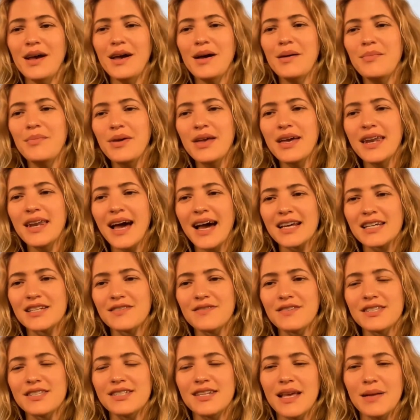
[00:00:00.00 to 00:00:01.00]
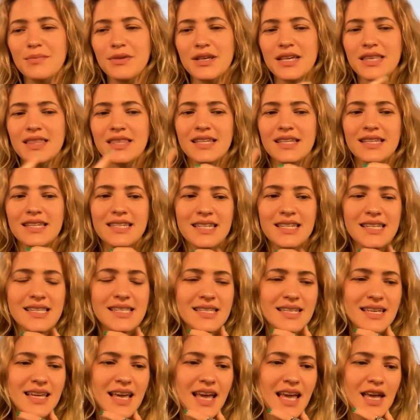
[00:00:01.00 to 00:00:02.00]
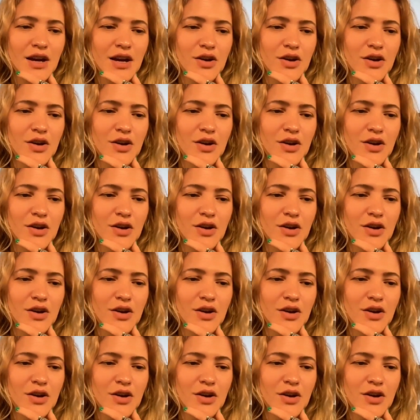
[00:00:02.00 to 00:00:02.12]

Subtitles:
be an activist, namely the DCA